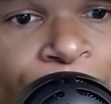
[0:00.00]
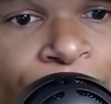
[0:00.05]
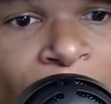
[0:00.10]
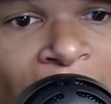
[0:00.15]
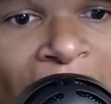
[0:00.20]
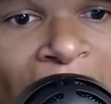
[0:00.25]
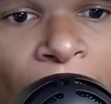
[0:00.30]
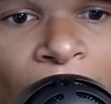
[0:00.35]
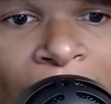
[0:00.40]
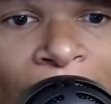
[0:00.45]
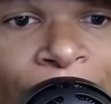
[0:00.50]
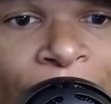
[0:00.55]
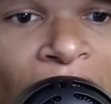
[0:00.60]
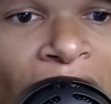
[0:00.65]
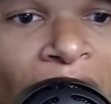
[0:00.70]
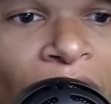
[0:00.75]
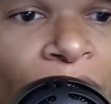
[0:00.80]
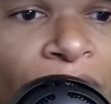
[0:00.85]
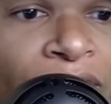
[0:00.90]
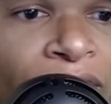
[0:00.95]
Anyway, I
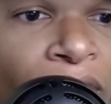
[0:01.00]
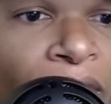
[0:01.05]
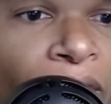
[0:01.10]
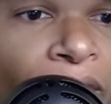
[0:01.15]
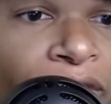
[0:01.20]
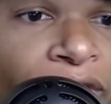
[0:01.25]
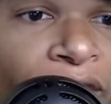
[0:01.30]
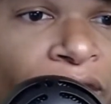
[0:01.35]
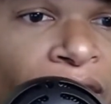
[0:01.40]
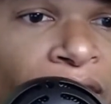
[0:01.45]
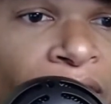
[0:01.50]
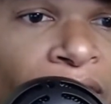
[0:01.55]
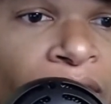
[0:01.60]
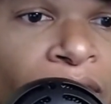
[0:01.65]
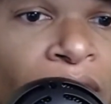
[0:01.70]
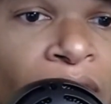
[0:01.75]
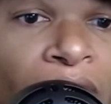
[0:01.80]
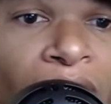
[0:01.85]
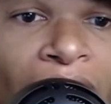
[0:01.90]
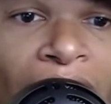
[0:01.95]
can read the whole thing.
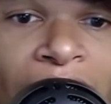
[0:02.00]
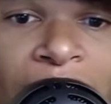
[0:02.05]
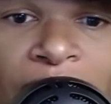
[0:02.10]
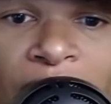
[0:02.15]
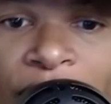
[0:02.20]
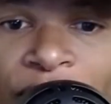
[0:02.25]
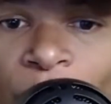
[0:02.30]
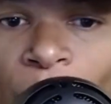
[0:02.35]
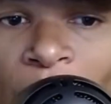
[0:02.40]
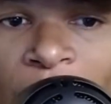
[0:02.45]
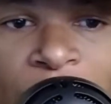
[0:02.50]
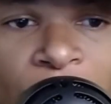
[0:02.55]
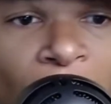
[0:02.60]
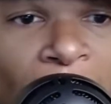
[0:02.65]
And if you want to,